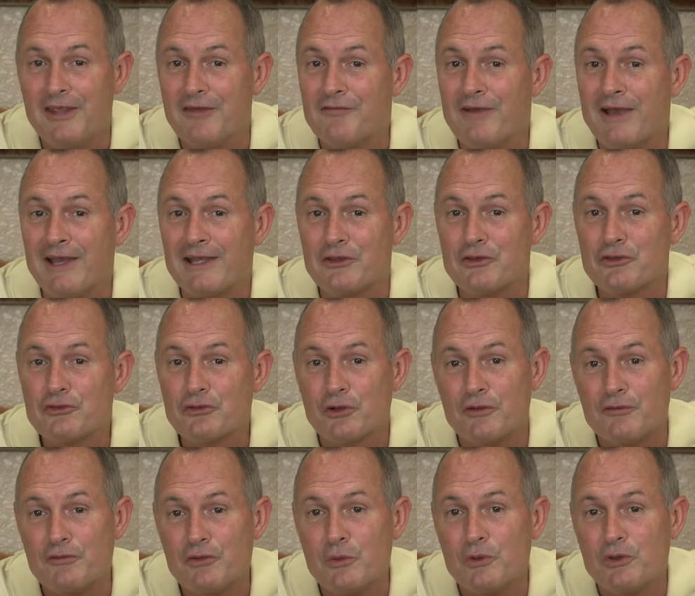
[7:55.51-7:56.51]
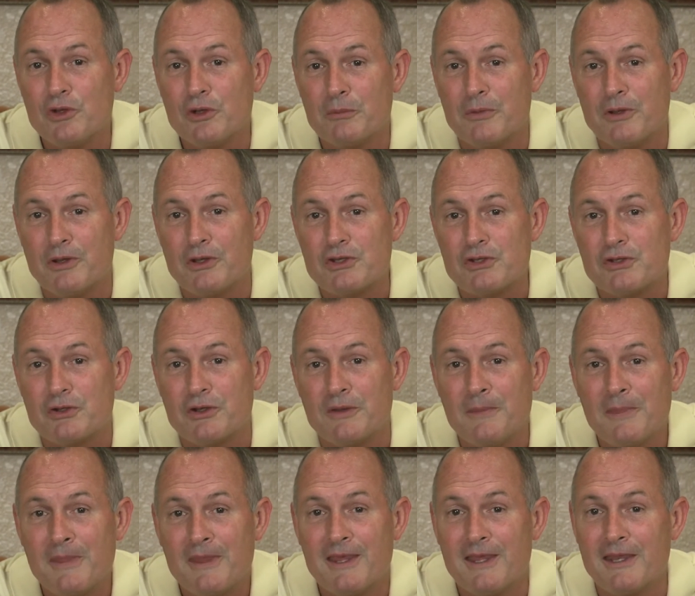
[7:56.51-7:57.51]
If I can serve you in your
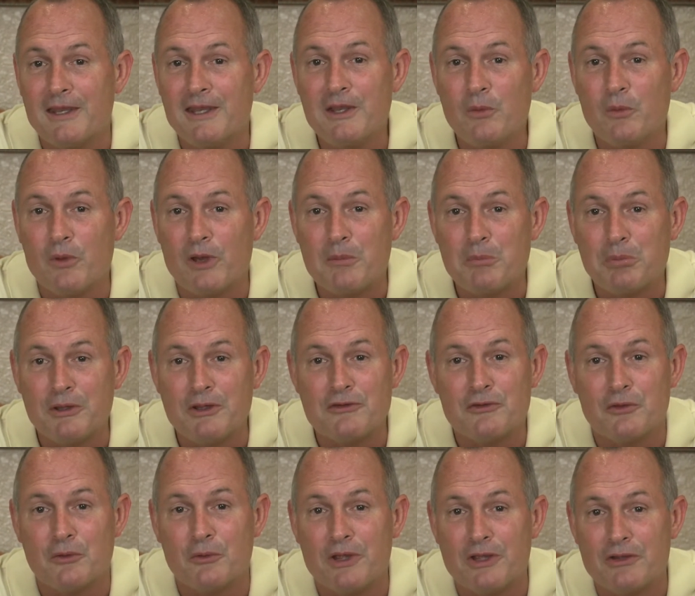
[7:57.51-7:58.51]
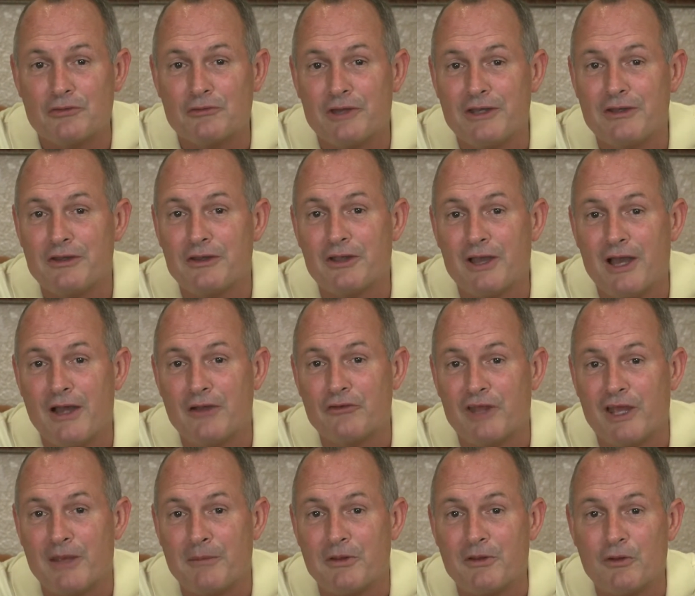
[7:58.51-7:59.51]
ministry in any way, please don't hesitate to
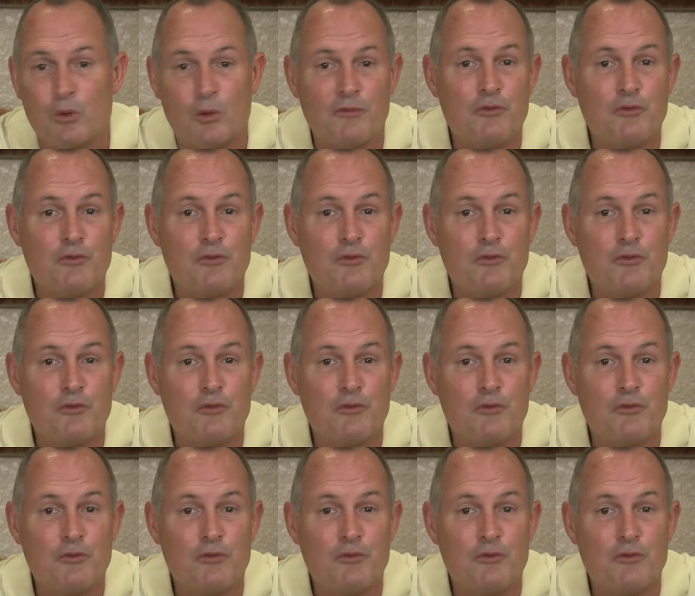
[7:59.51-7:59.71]
contact me.